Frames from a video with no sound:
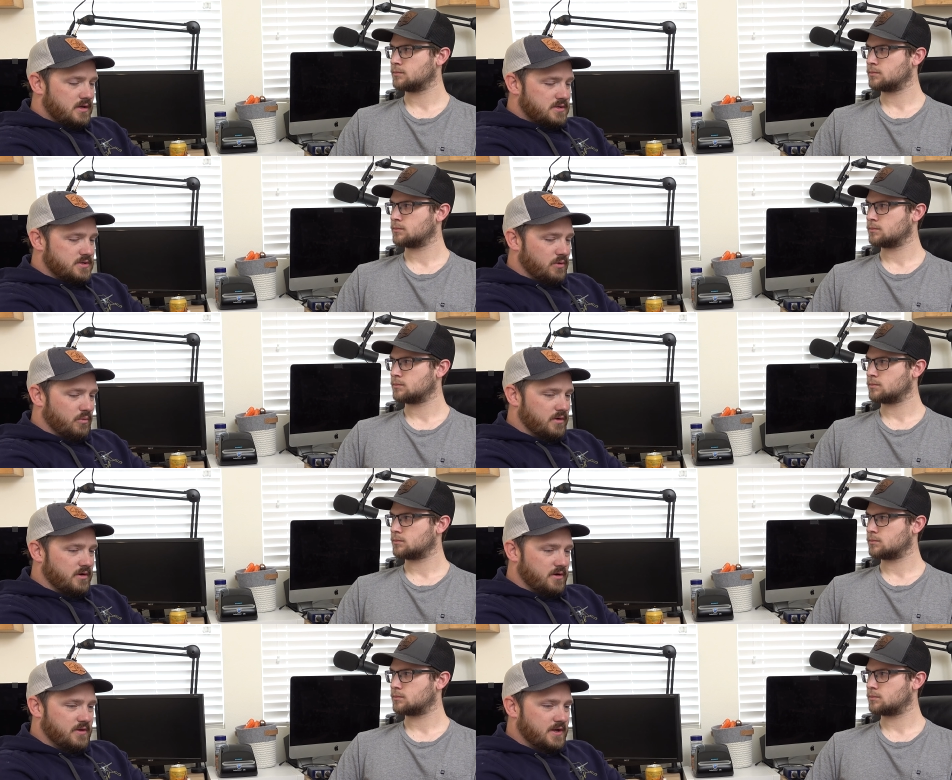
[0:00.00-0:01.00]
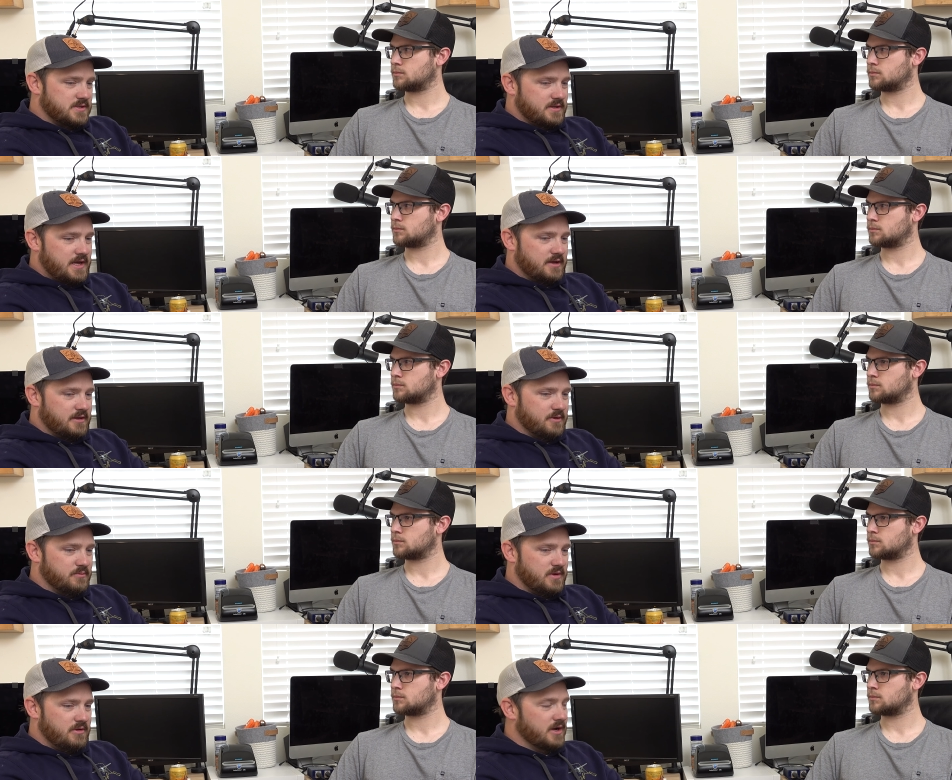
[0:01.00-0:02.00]
Speaker 1: So, what are your thoughts on that? Like,
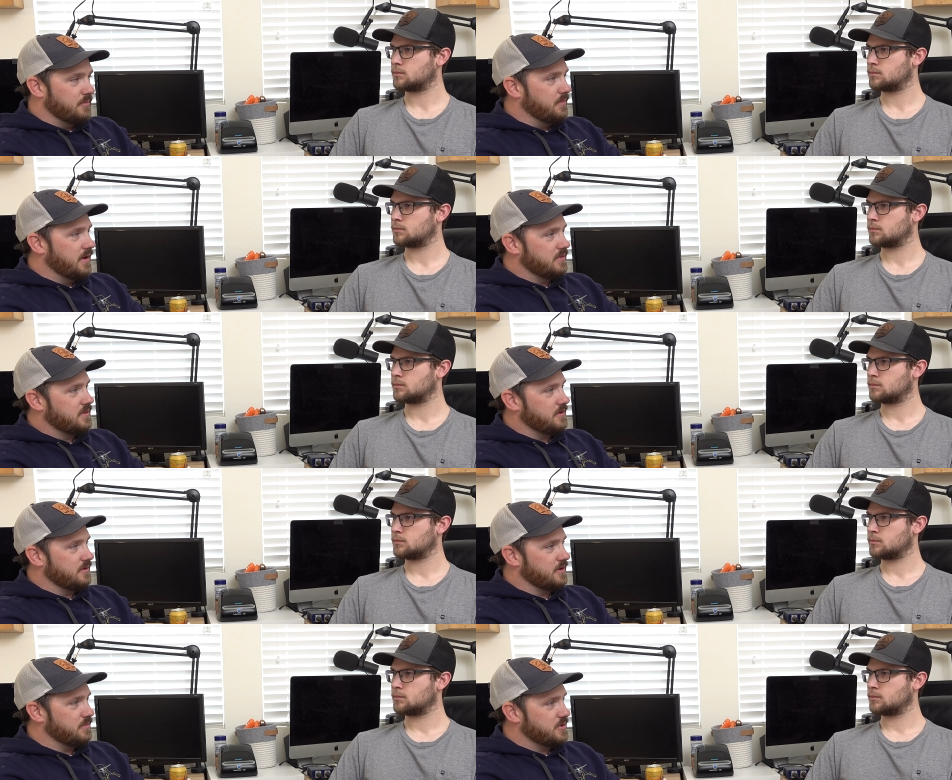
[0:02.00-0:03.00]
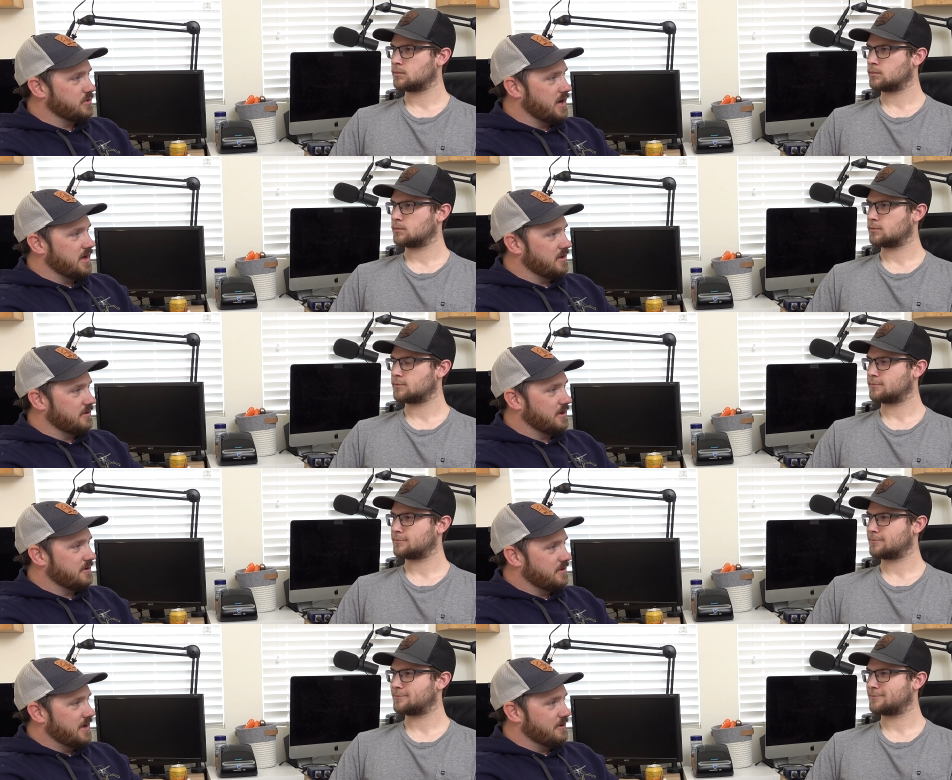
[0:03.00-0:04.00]
when you hear a month and you're going to be training, like,
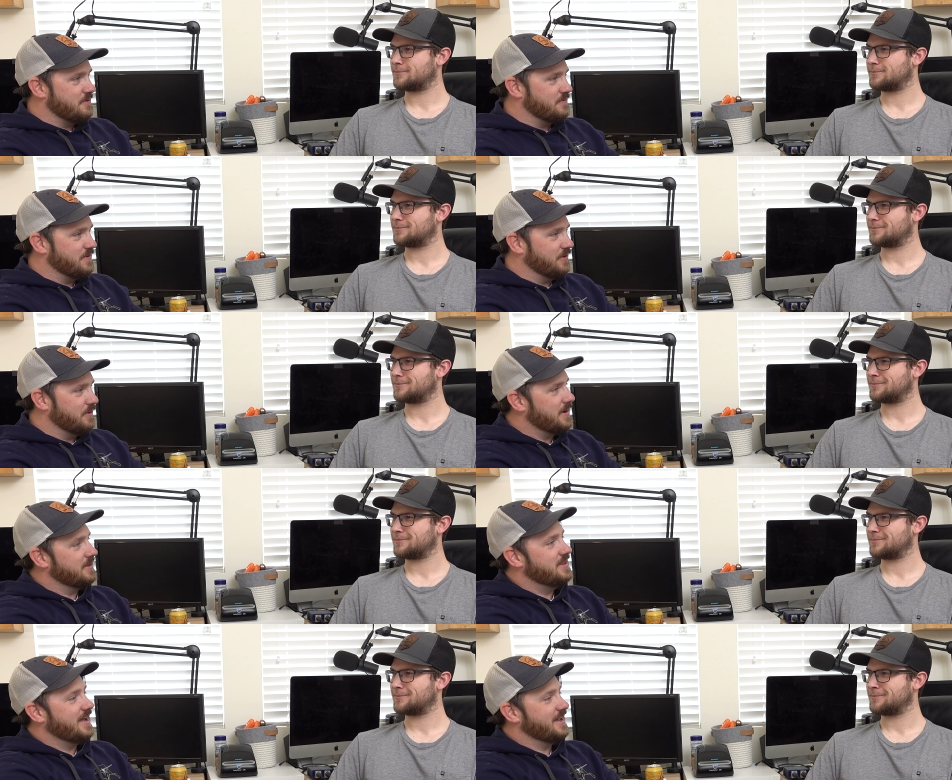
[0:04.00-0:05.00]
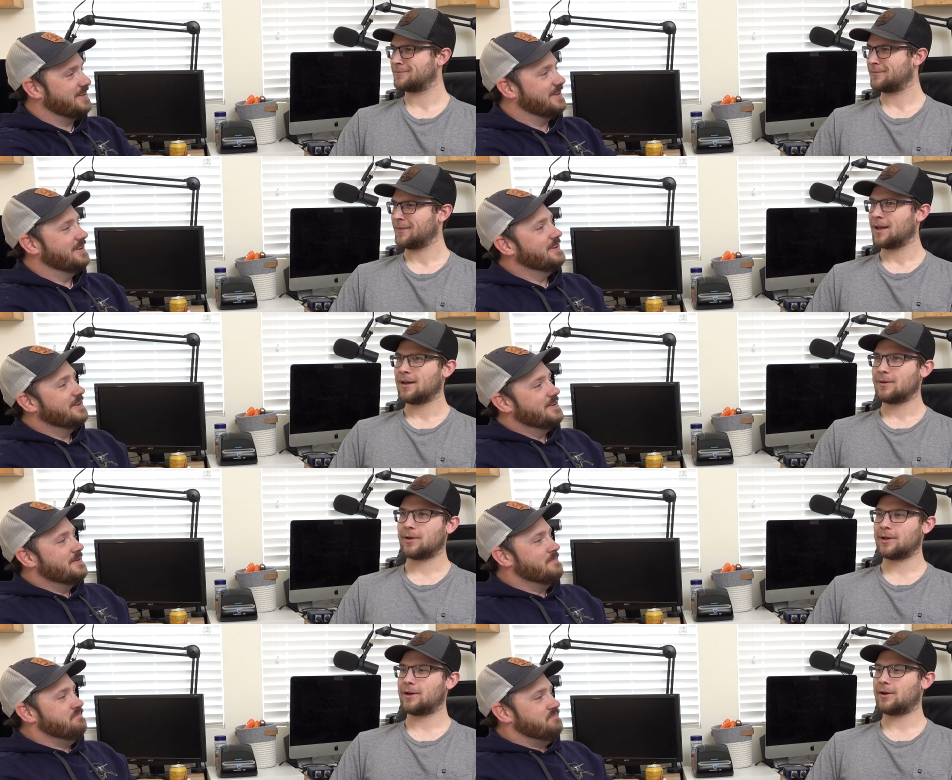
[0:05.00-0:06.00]
how do you feel about that?
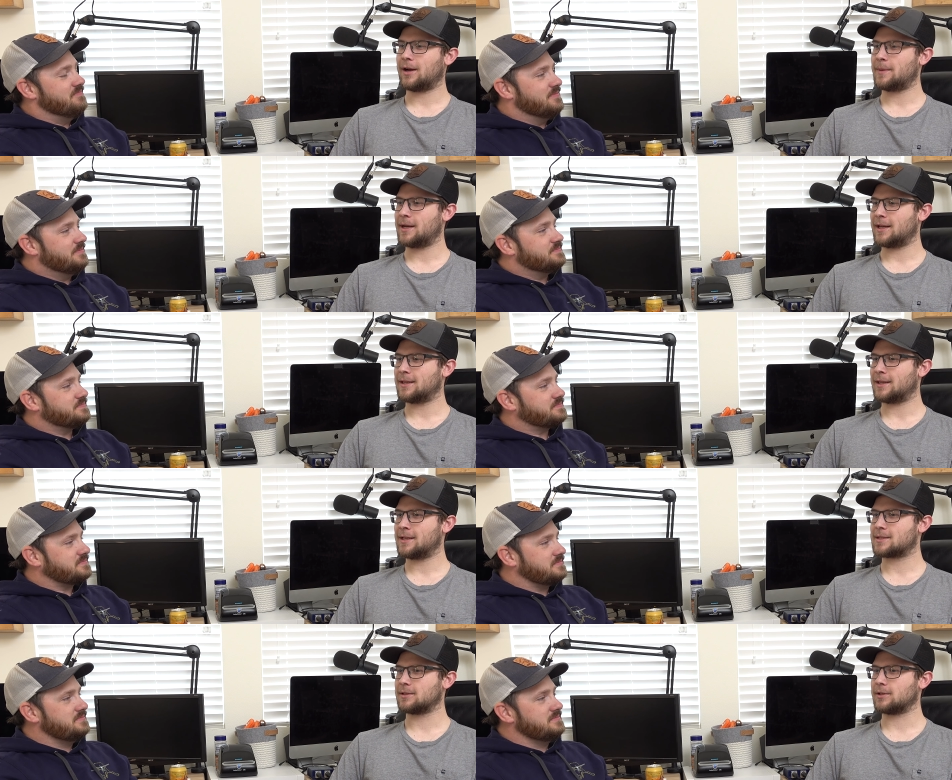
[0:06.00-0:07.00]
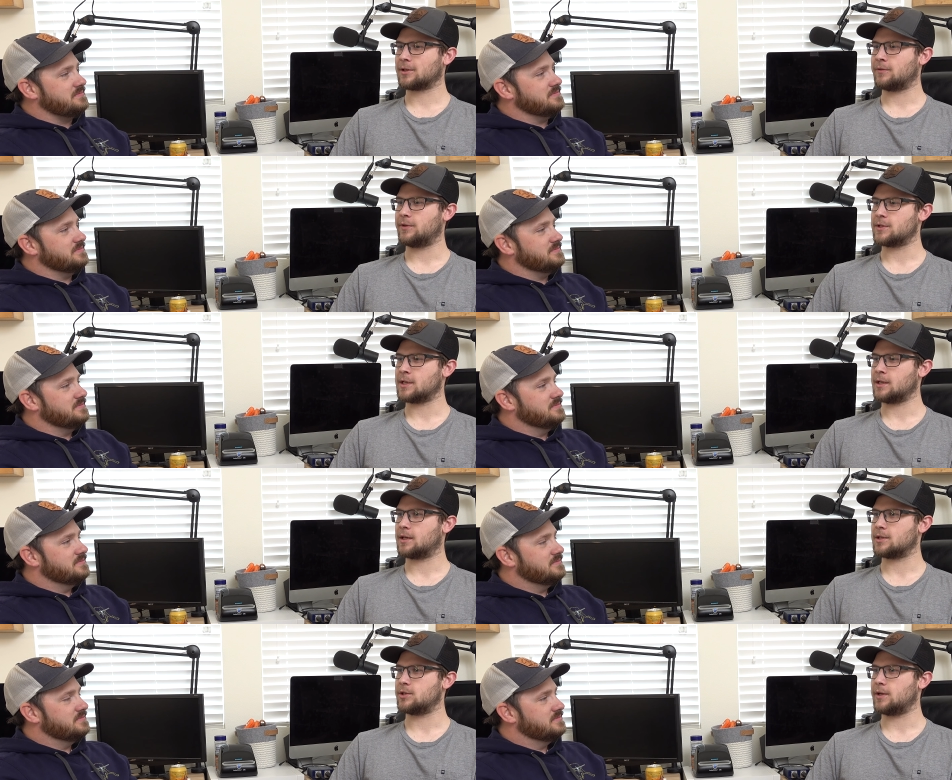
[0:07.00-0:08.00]
Speaker 2: Well, you know, I mean, I think it's a little confusing
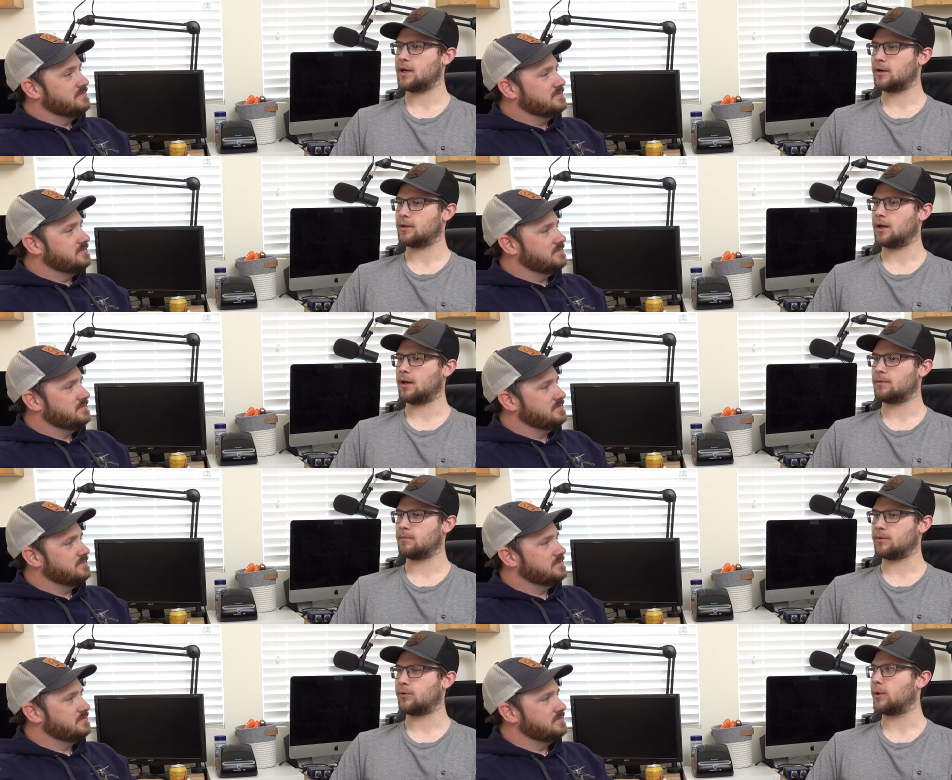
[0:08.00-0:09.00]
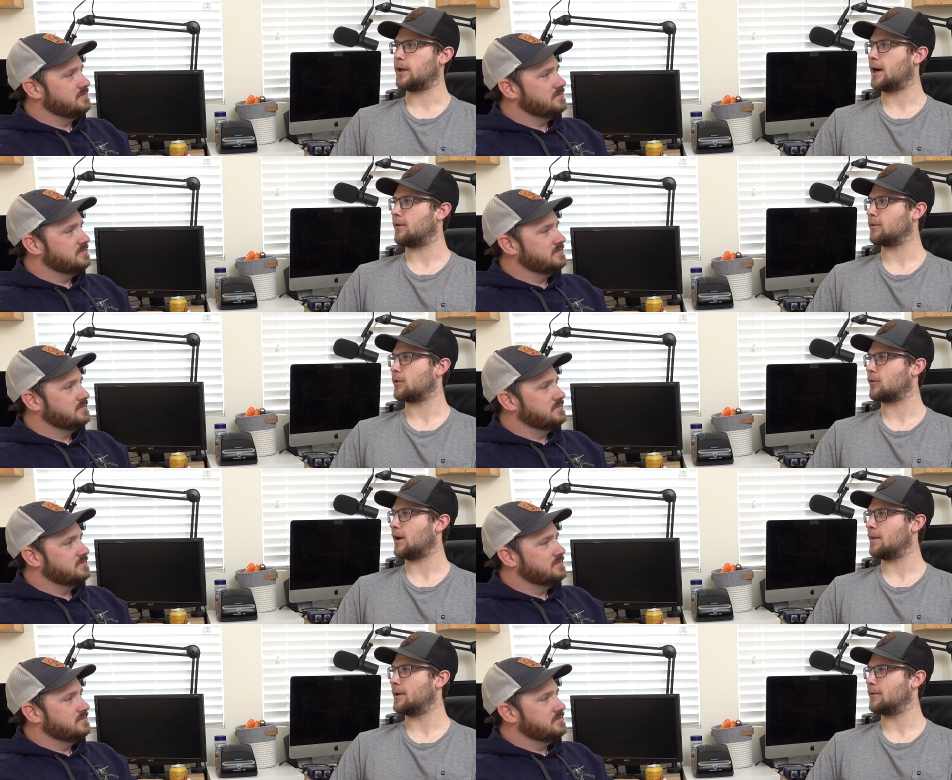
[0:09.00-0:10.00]
because you hear the the forty hour
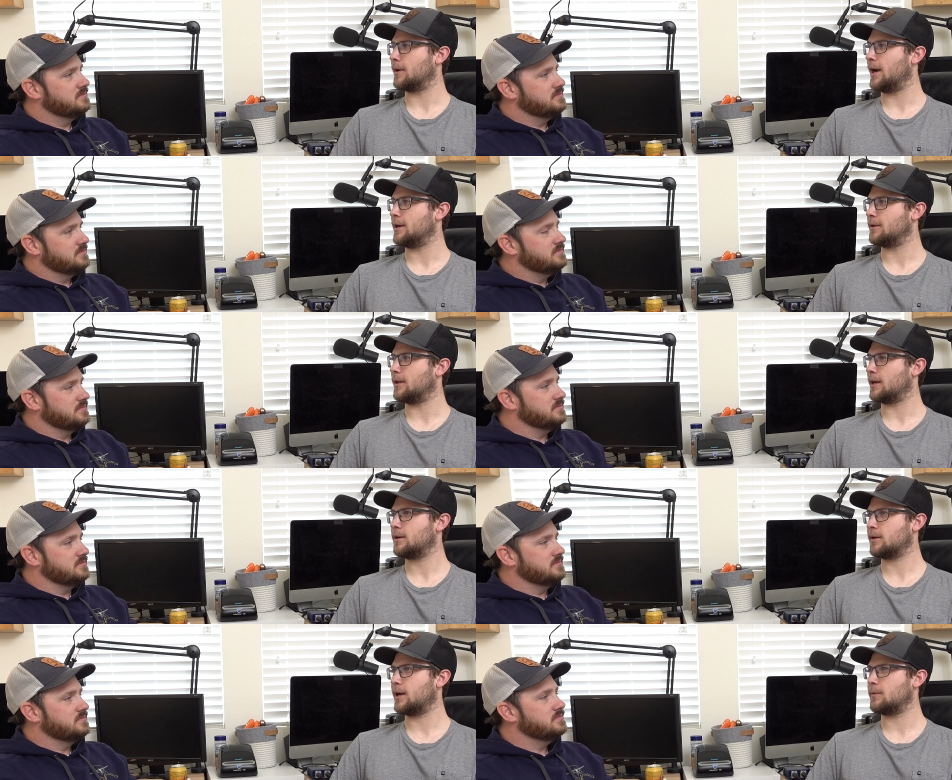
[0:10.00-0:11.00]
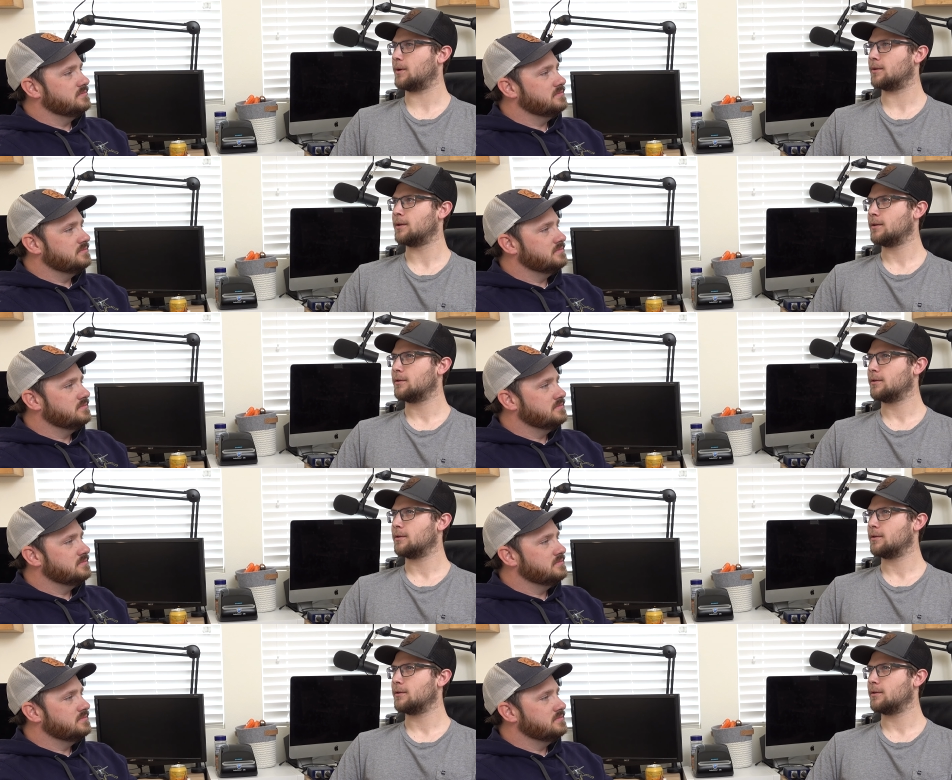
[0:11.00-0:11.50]
requirement, right? You're like, mm-hmm. okay, well,